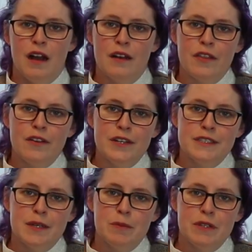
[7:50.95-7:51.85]
Another
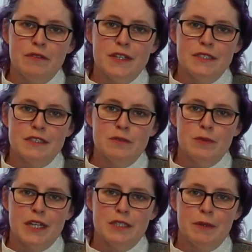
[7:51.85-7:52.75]
example of this is
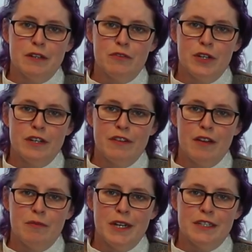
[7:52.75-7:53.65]
when I spent
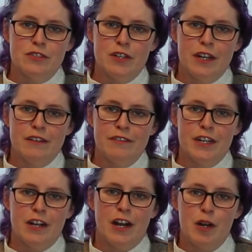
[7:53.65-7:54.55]
forty-five minutes trying to
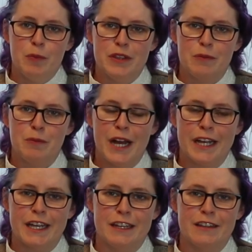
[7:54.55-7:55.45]
figure out how to put the
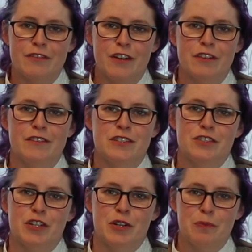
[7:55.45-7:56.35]
placket in the front of this
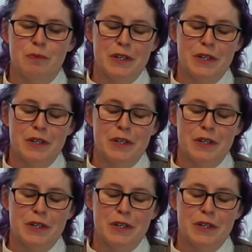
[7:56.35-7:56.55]
shirt